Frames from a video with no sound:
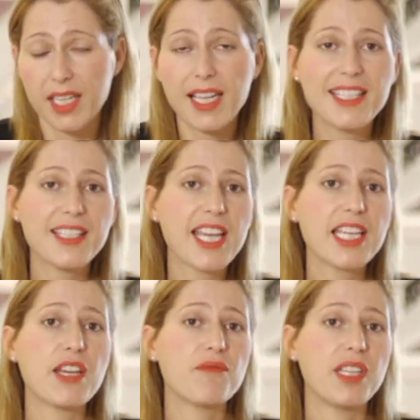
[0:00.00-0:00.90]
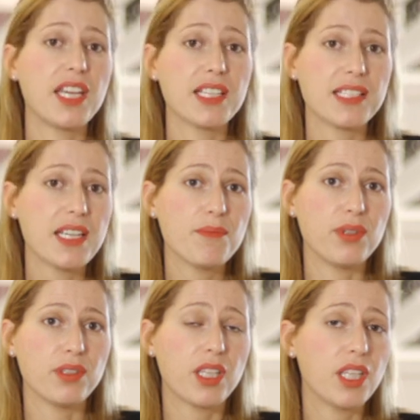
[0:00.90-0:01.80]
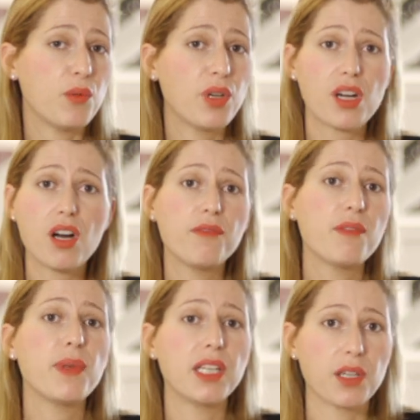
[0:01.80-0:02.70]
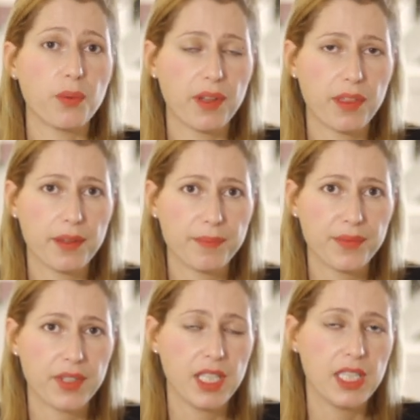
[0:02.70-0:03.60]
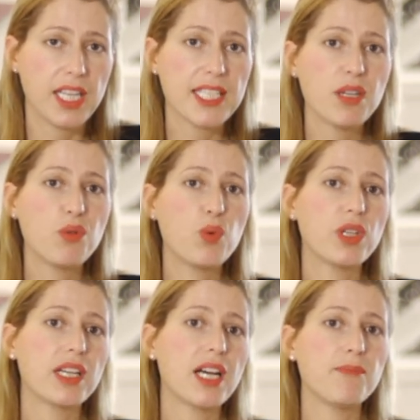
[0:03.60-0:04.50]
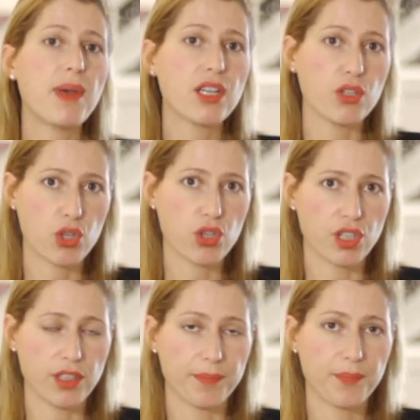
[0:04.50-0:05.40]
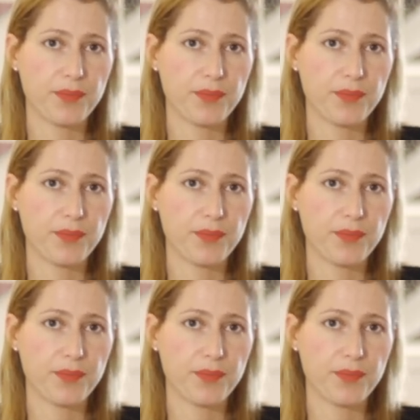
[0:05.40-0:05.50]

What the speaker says: Let's take an everyday example that we're all familiar with. Let's say we want to cut back on sugar.